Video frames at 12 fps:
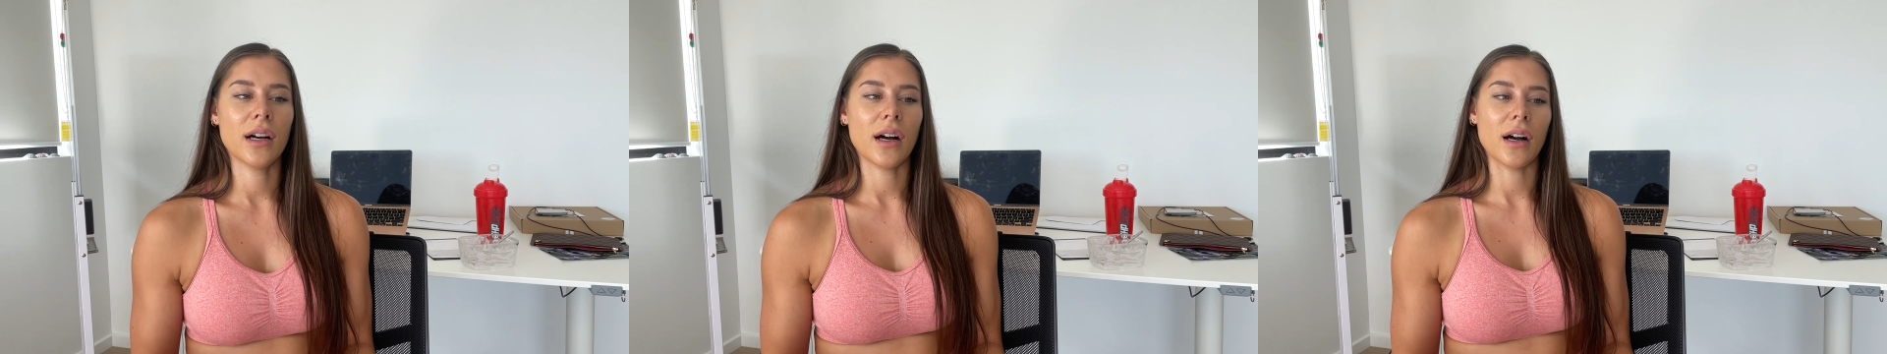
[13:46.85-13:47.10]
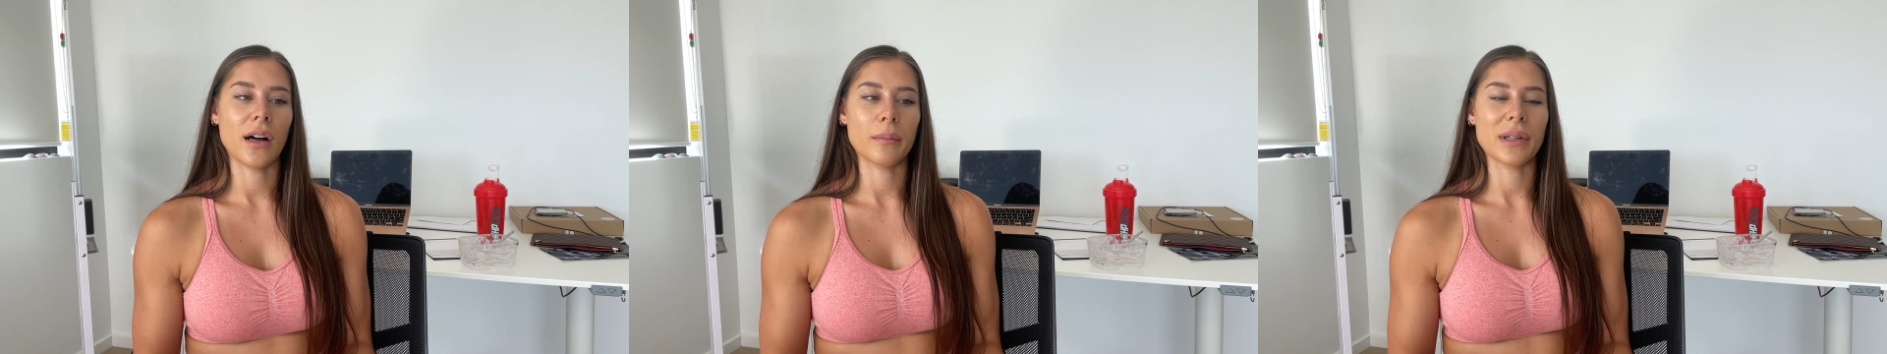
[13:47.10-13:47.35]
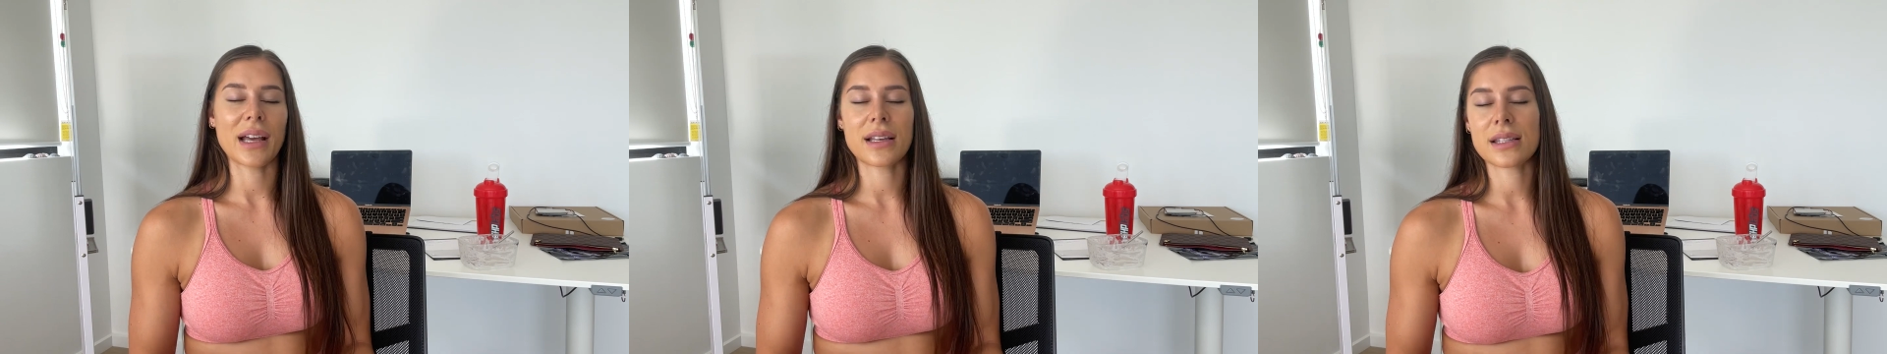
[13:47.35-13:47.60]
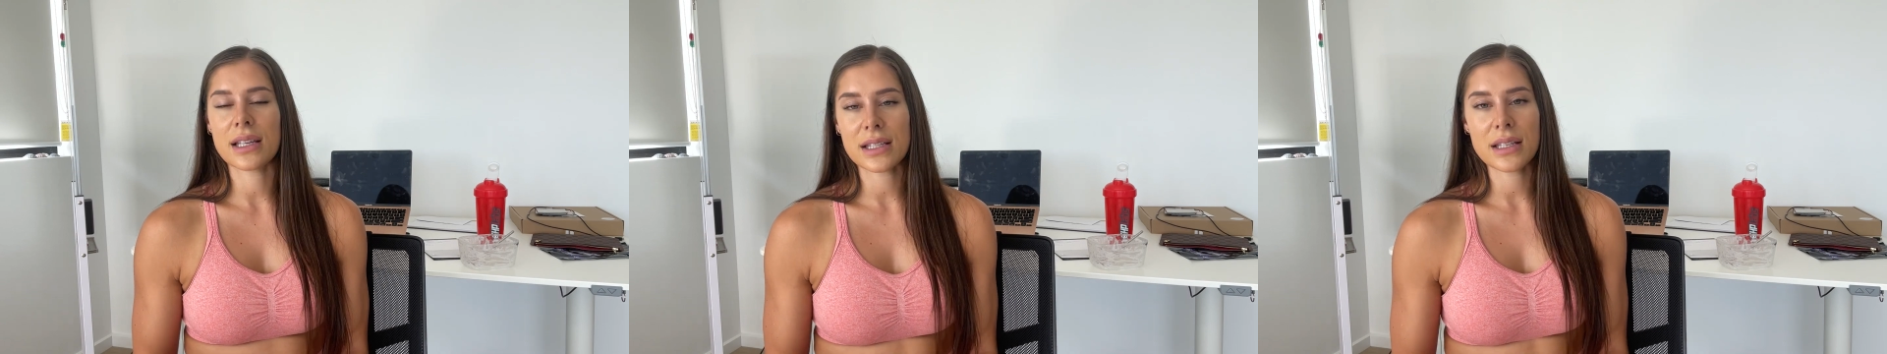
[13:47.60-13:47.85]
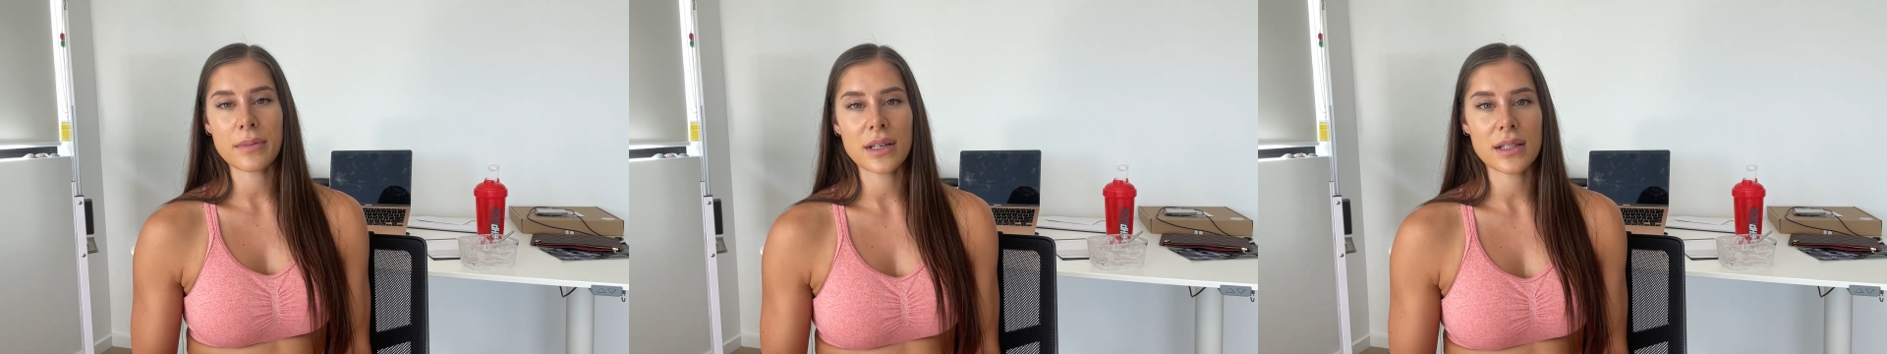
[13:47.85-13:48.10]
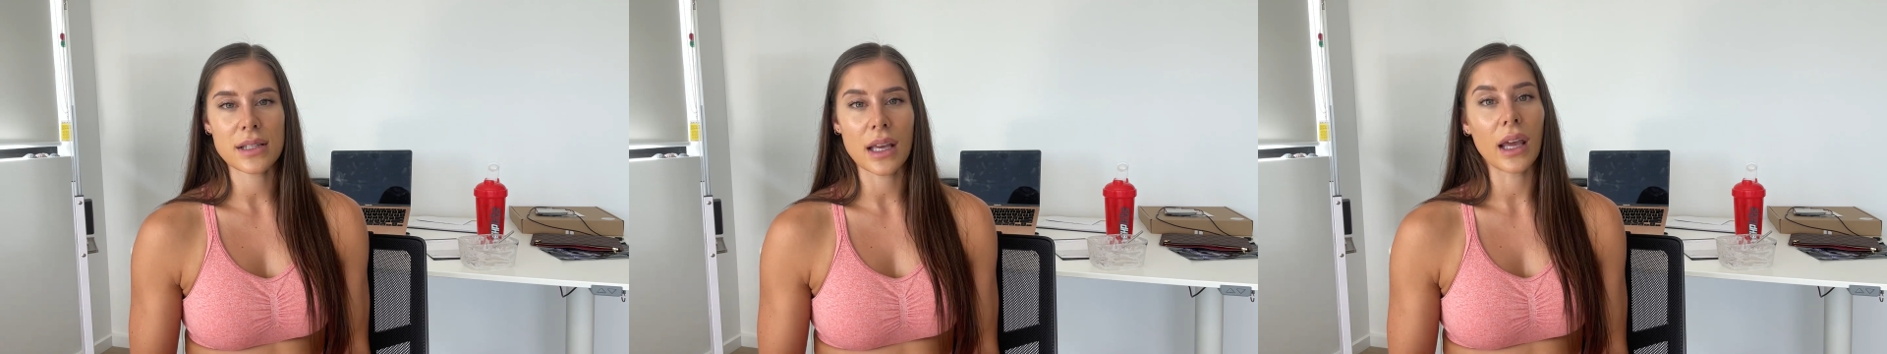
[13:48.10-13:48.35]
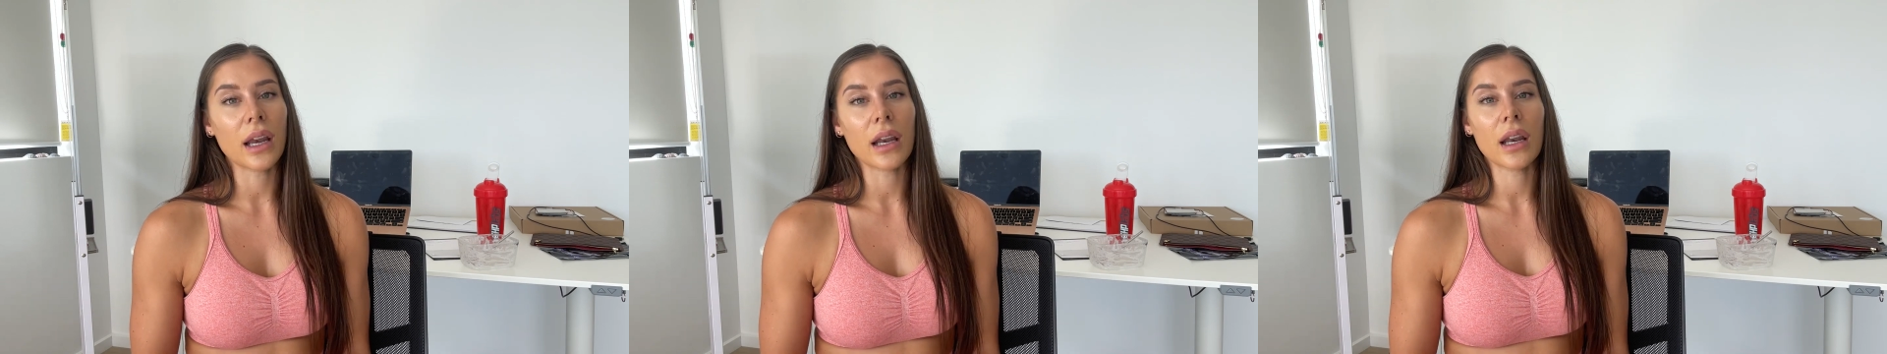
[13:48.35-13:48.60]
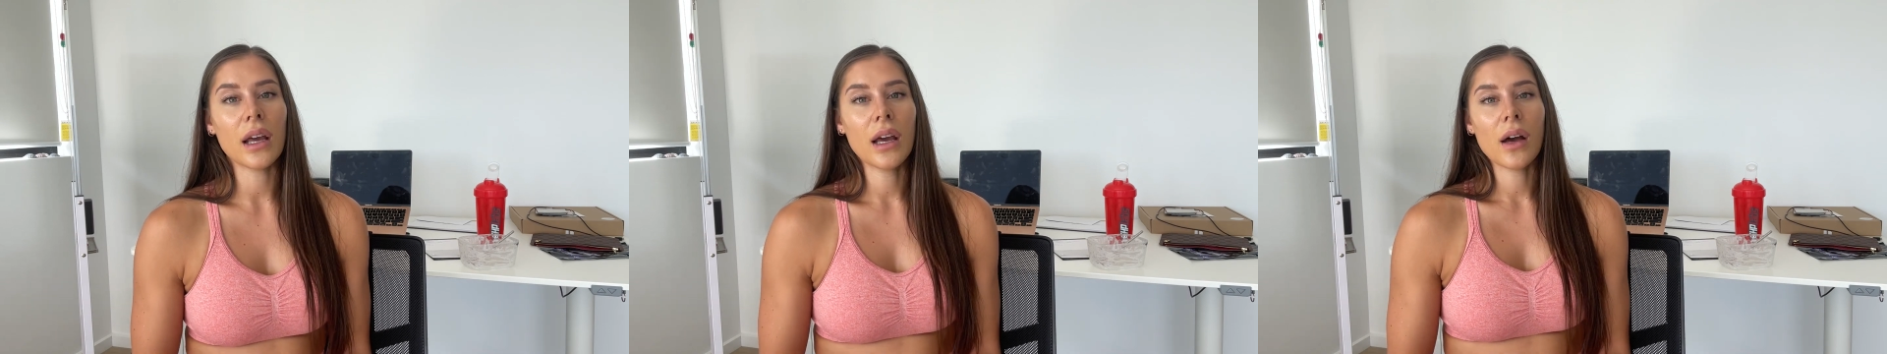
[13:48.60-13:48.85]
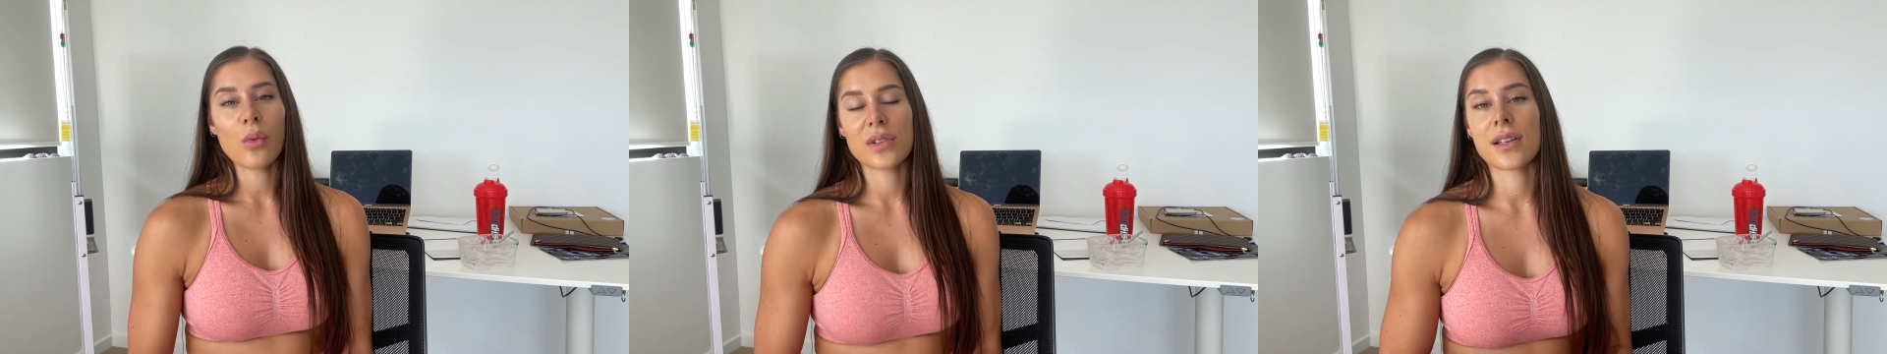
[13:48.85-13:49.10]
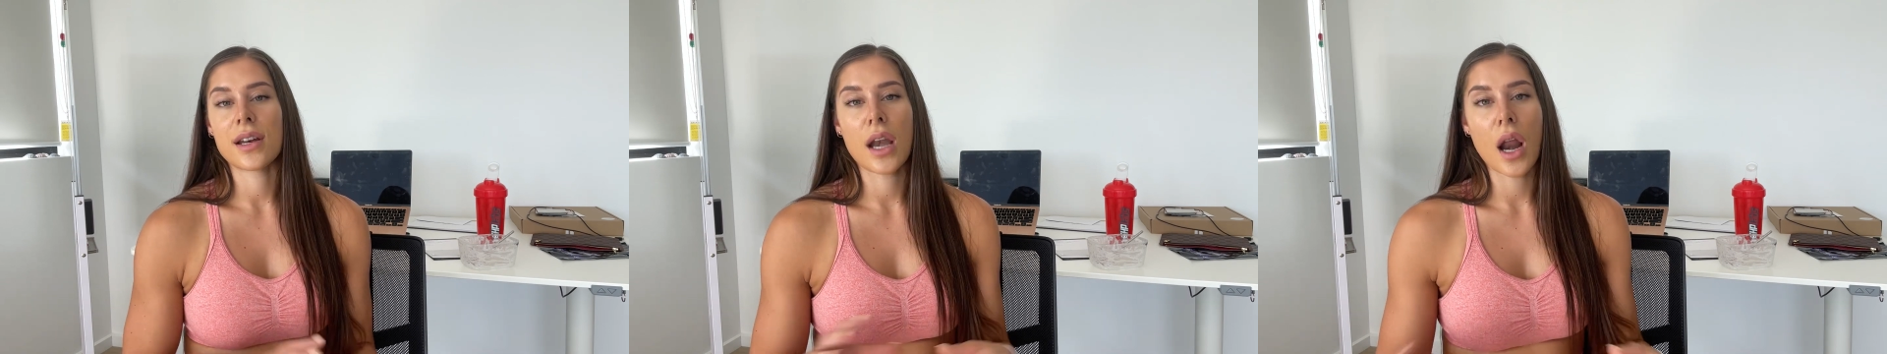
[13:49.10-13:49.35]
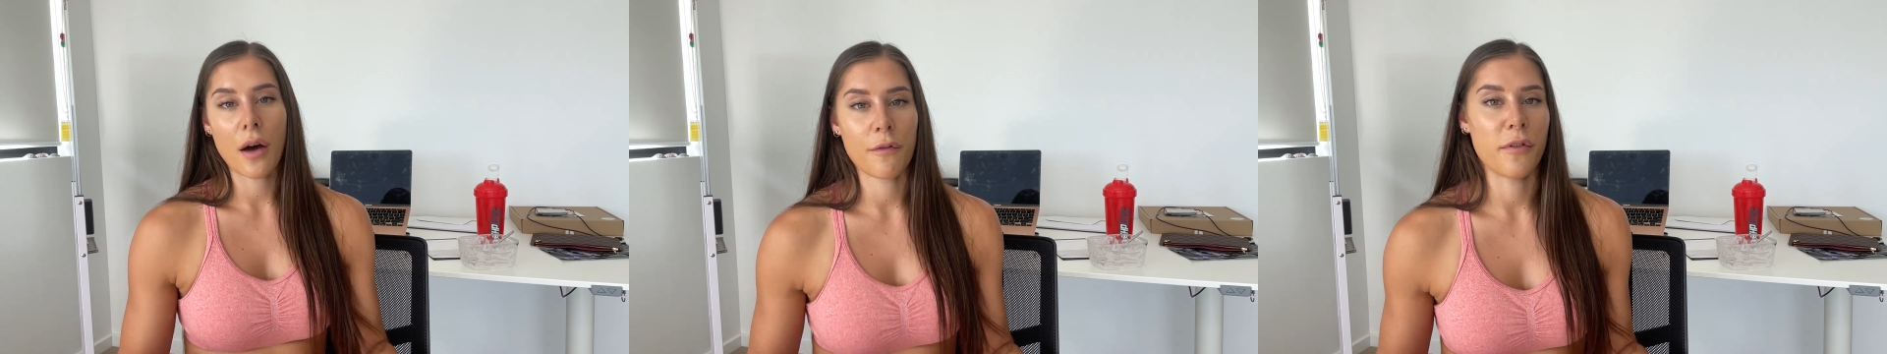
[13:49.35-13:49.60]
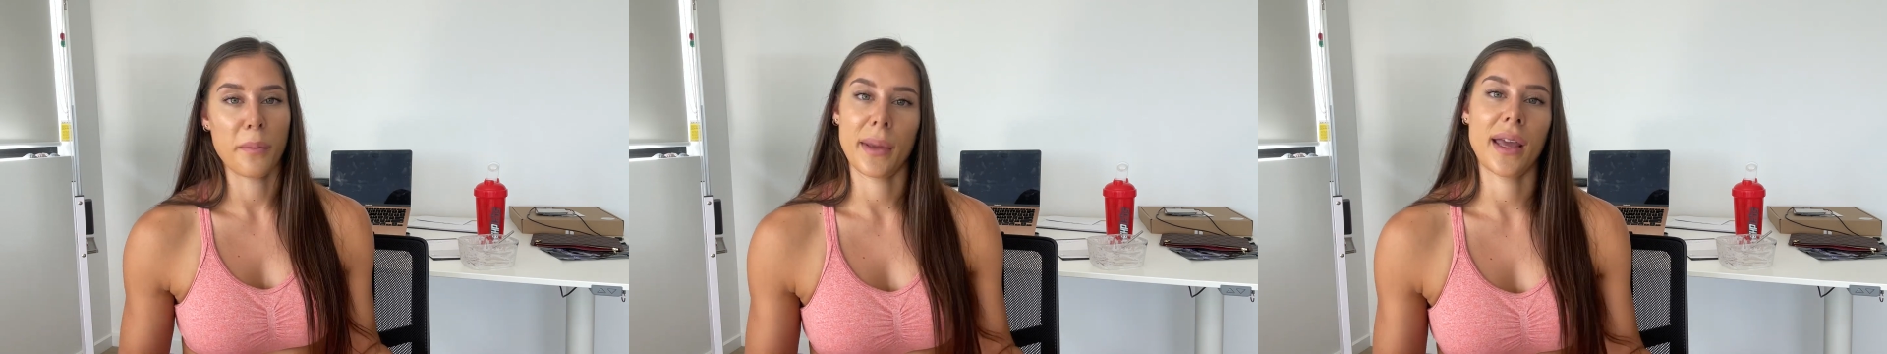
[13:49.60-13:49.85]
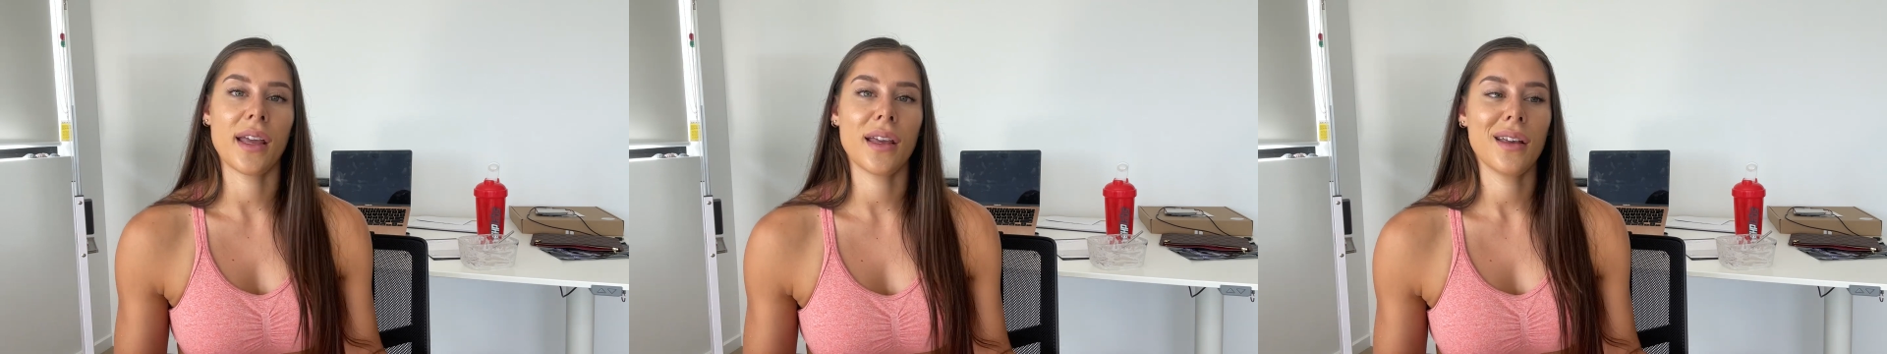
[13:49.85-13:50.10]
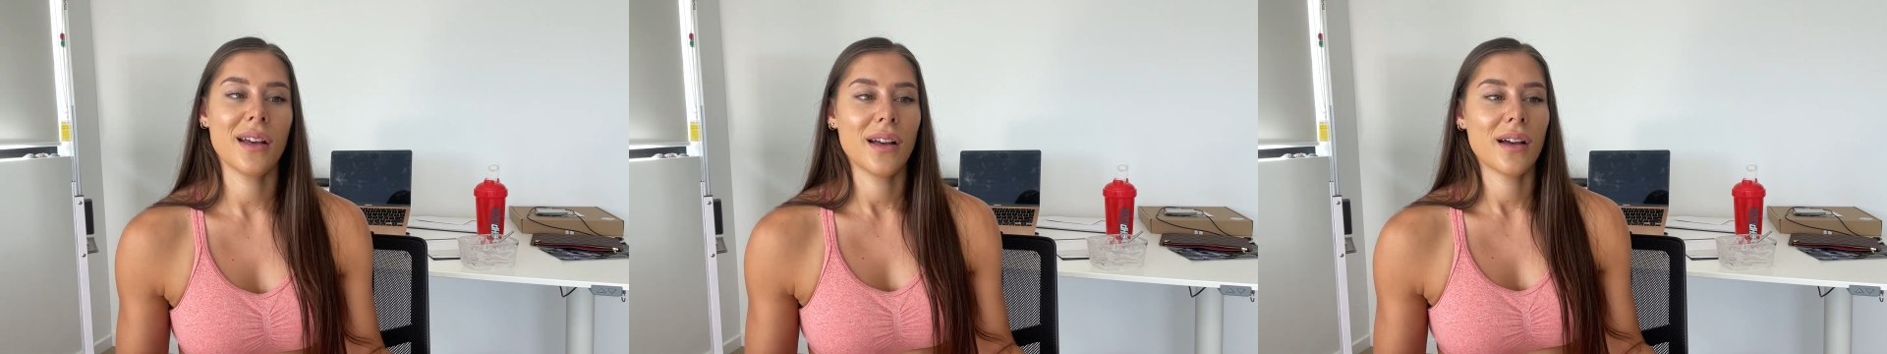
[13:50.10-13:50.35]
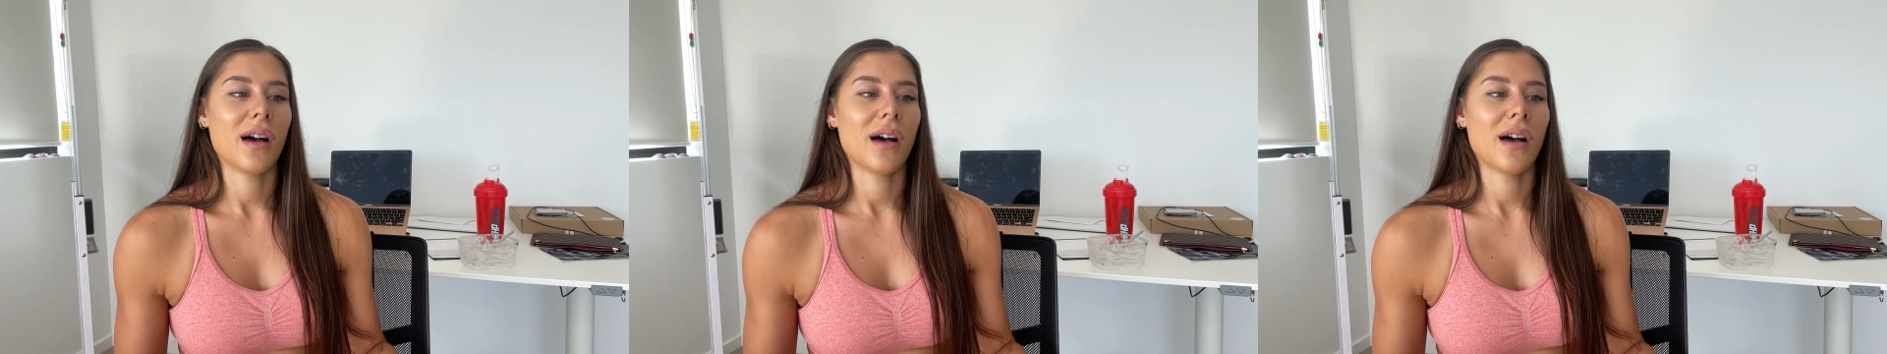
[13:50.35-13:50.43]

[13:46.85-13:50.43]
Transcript: Like 60 minutes in was enough for me.